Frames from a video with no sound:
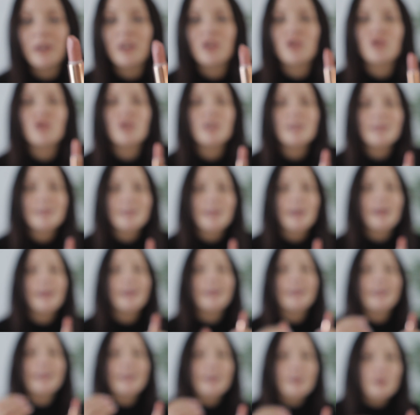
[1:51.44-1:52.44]
it's just a
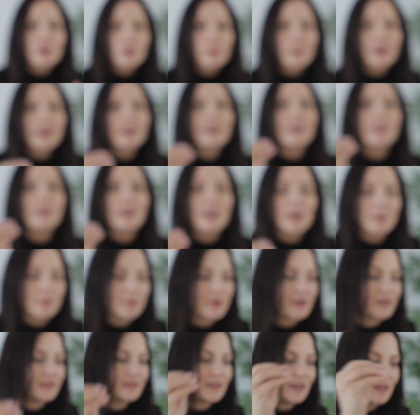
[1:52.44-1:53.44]
little bit
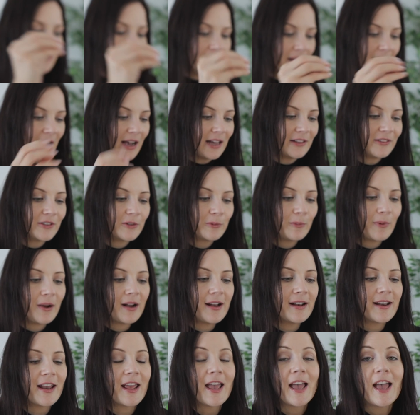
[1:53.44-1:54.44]
deeper than the other
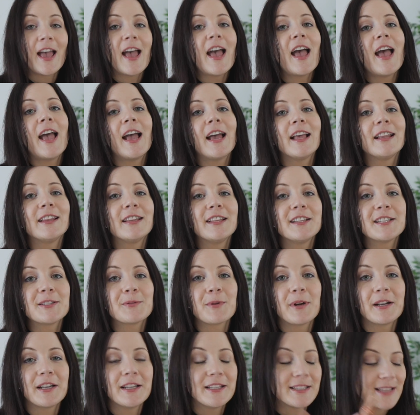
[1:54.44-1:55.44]
one. And this
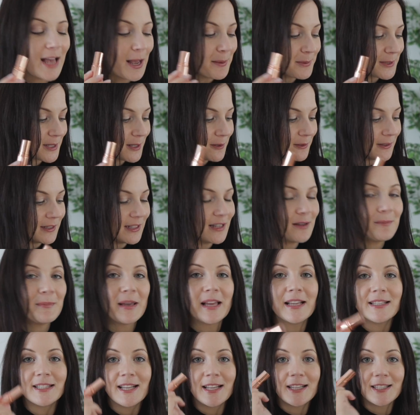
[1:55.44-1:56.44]
one is absolutely
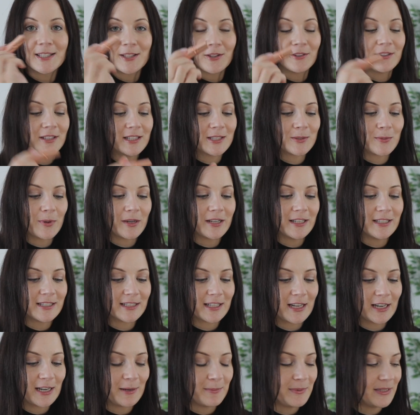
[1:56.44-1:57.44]
amazing, so this one is
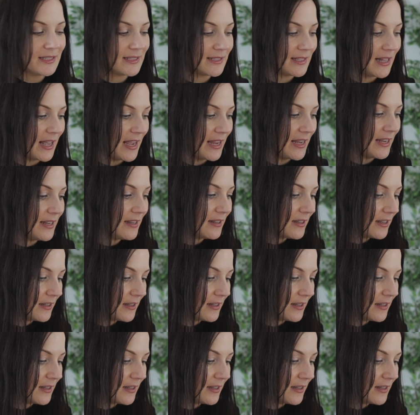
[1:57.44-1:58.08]
gonna be staying.